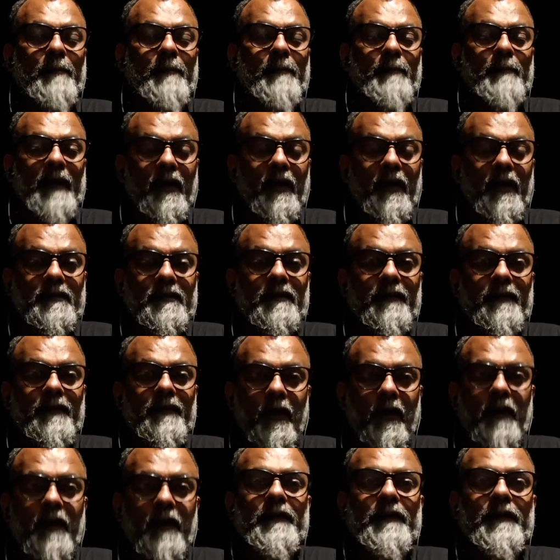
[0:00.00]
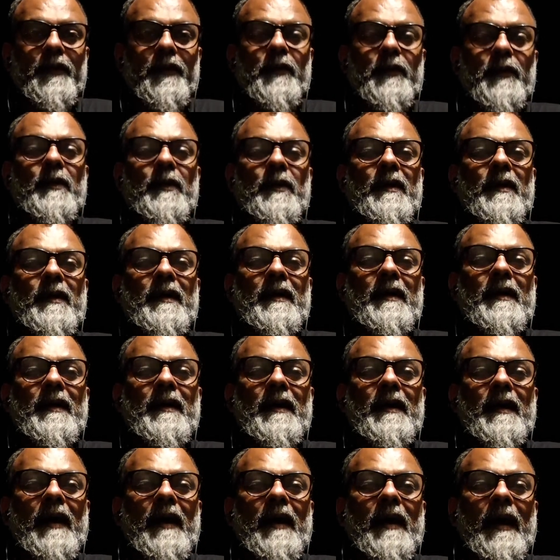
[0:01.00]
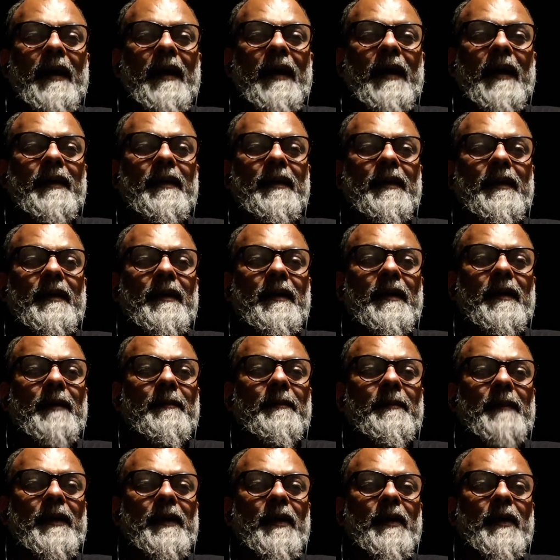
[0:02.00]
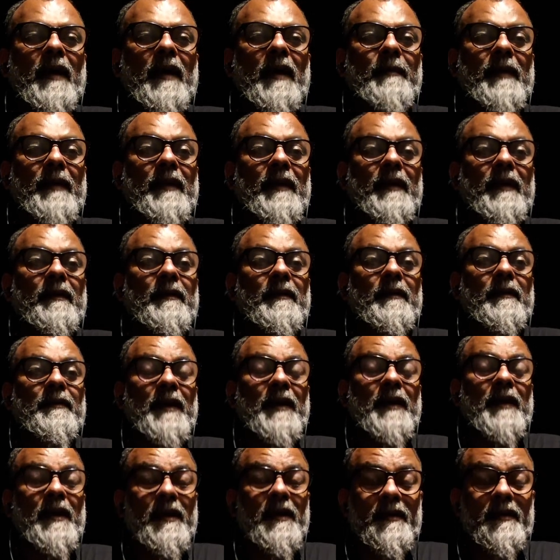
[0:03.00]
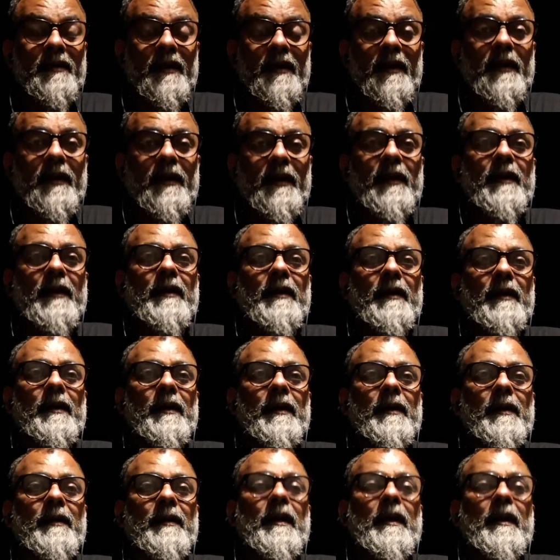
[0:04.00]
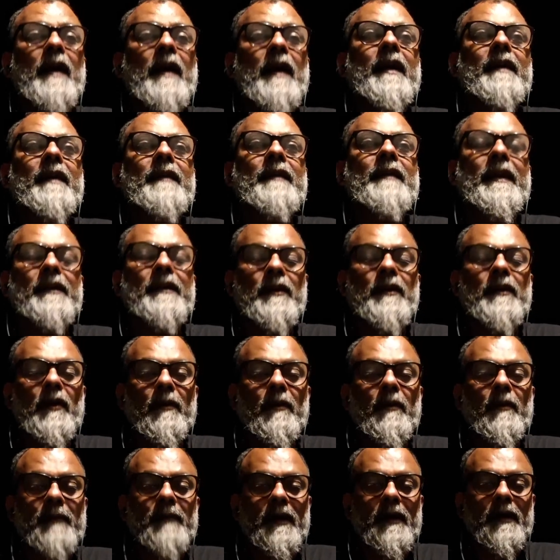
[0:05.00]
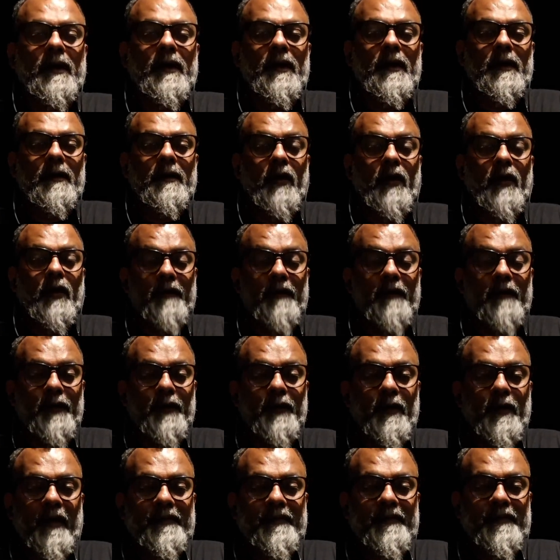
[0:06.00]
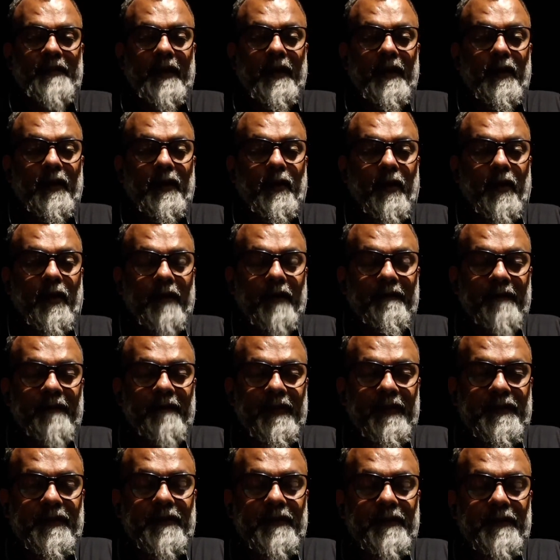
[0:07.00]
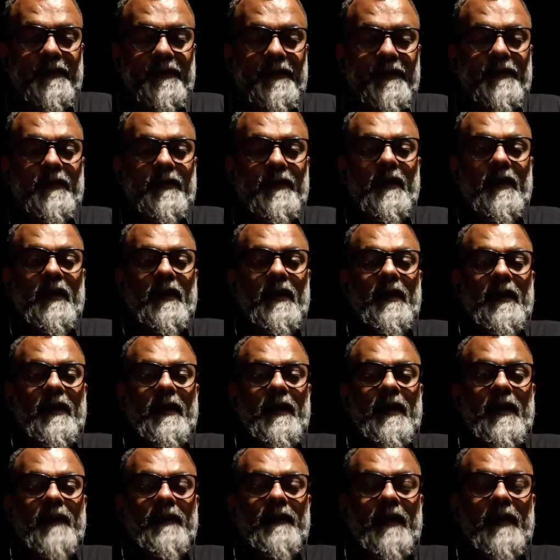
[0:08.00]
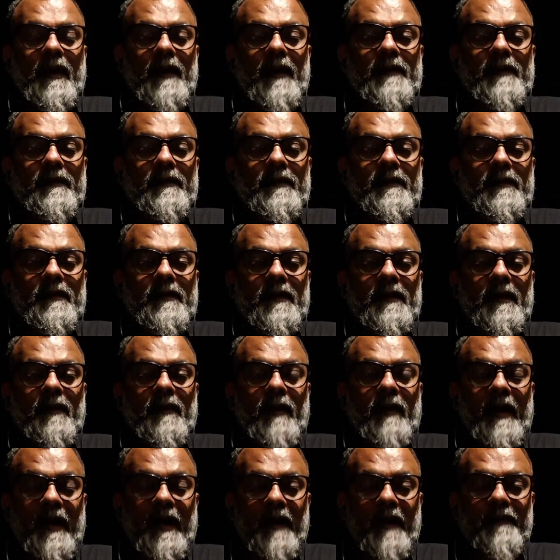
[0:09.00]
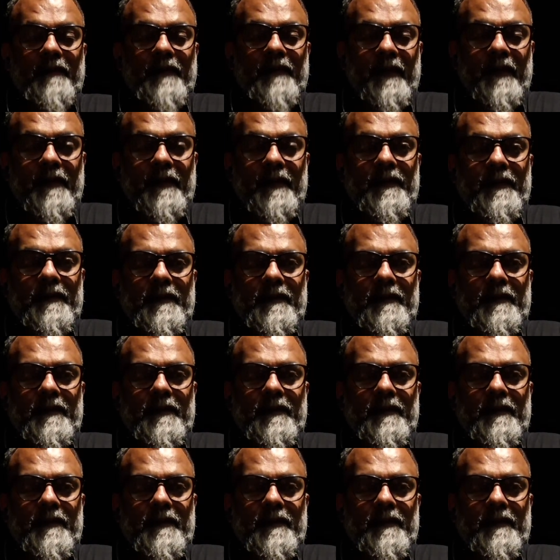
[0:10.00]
because of all of you, and I've been really lucky that a lot of you have sent a lot of wishes in the last 1.5 years,